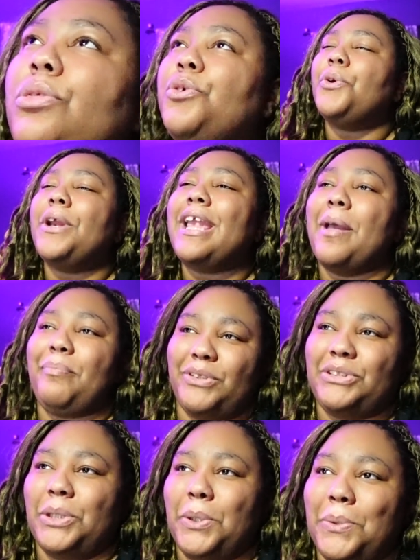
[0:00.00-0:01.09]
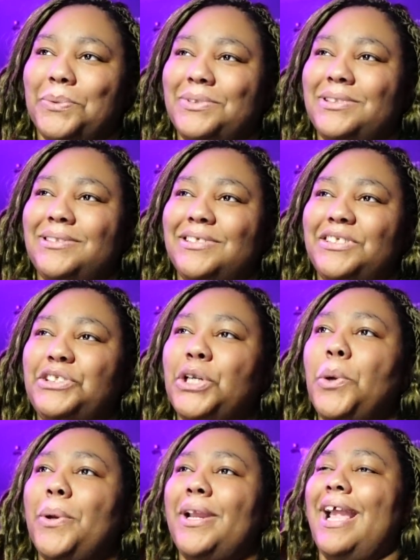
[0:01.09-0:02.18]
three episodes
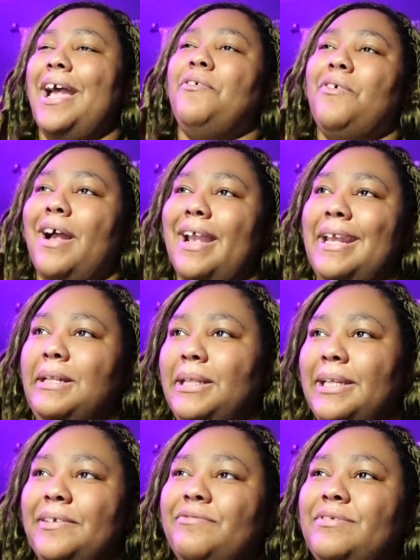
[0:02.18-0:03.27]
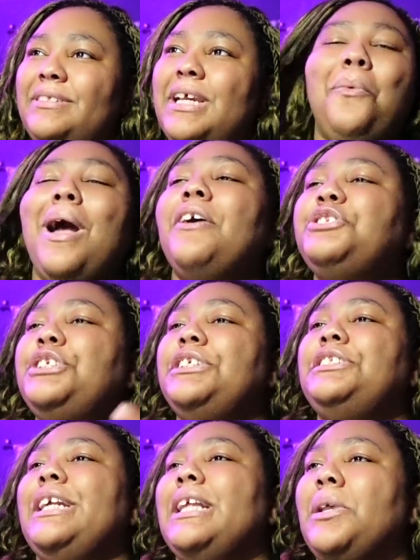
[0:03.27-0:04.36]
showing how Ryan lives while
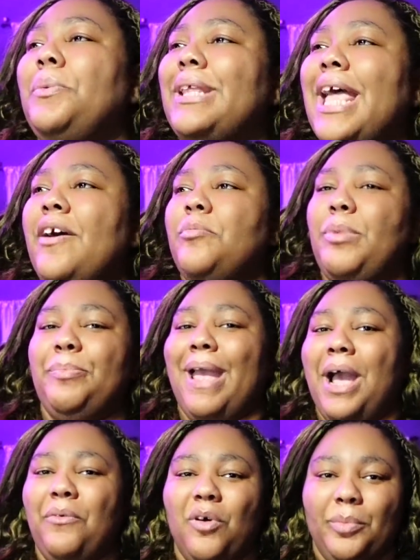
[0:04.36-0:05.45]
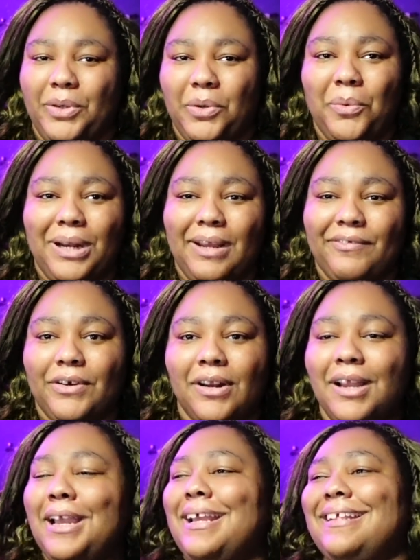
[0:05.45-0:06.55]
she's dealing with how to be Batwoman or whatever.
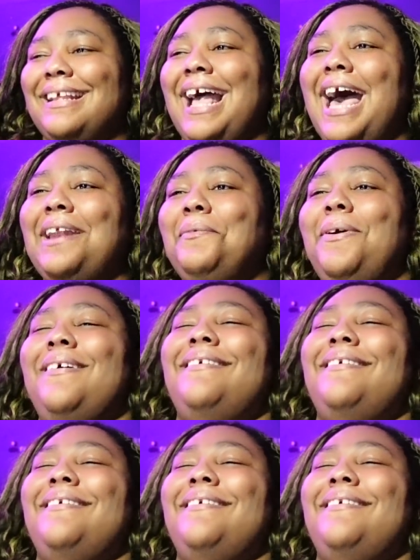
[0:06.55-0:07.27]
I don't.